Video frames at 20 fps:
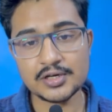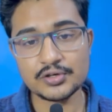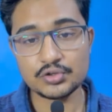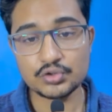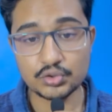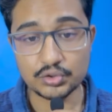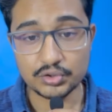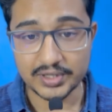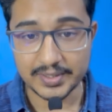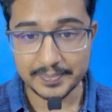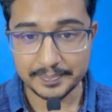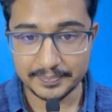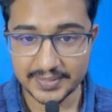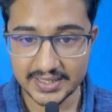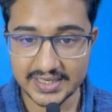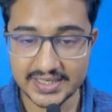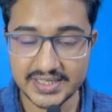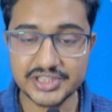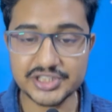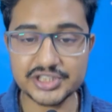to
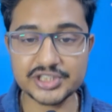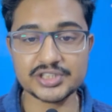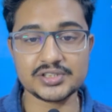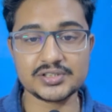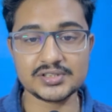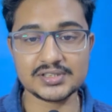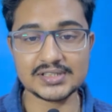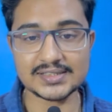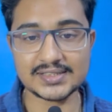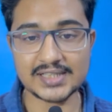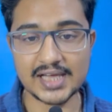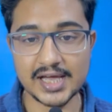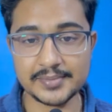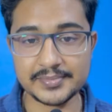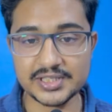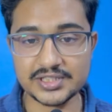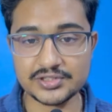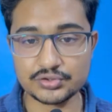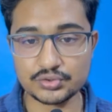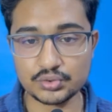replenish the
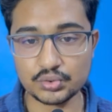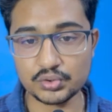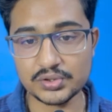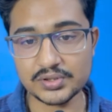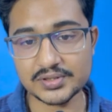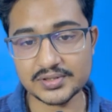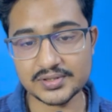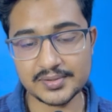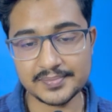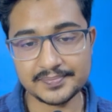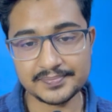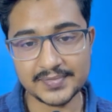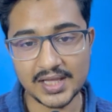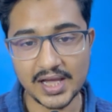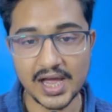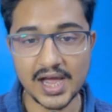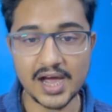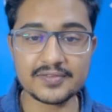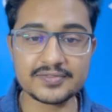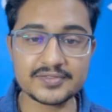thiamine stores.
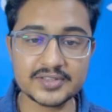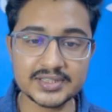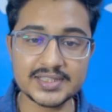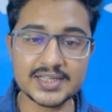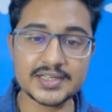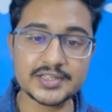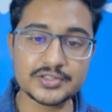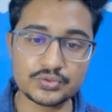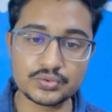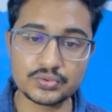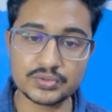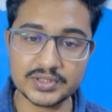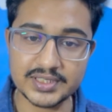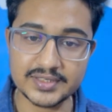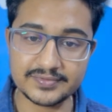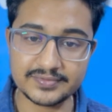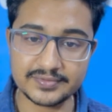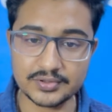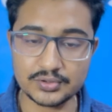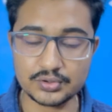After that, you
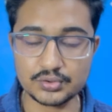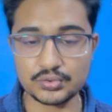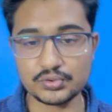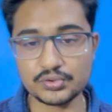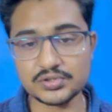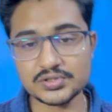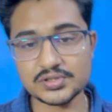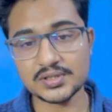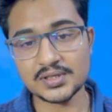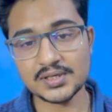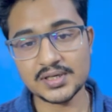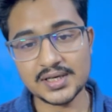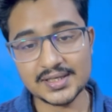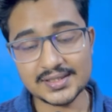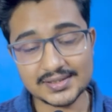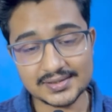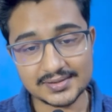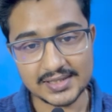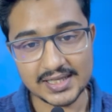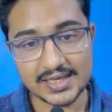give glucose
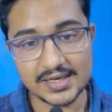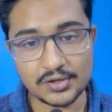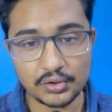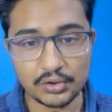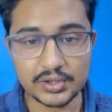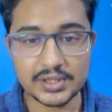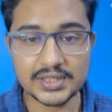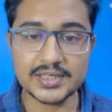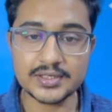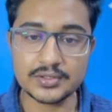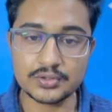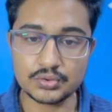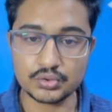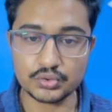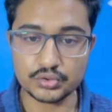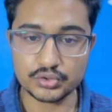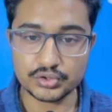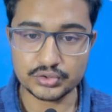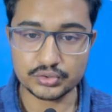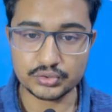then only
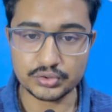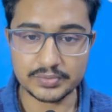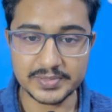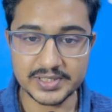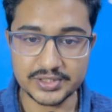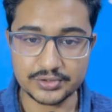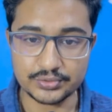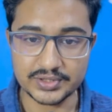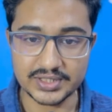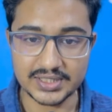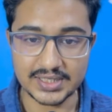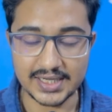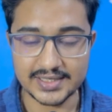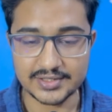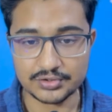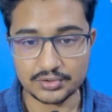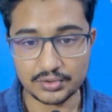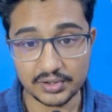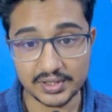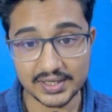glucose could be
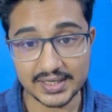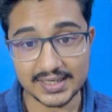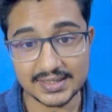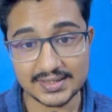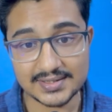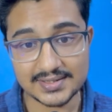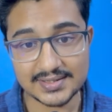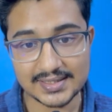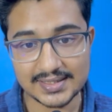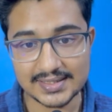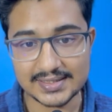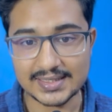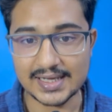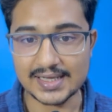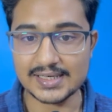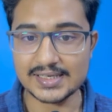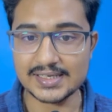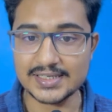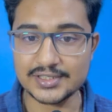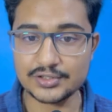utilized or else it
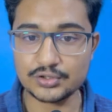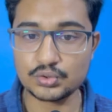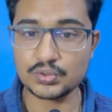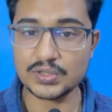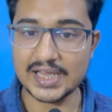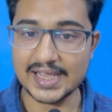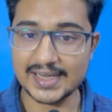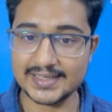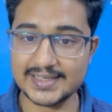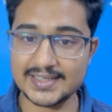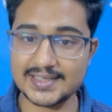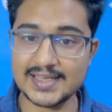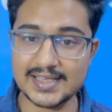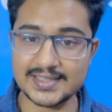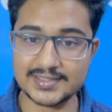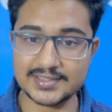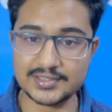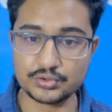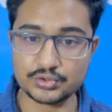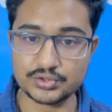can lead to lactic
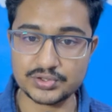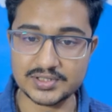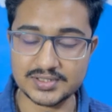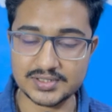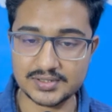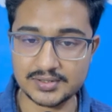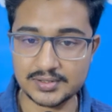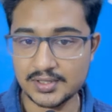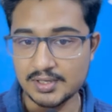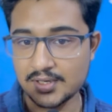acidosis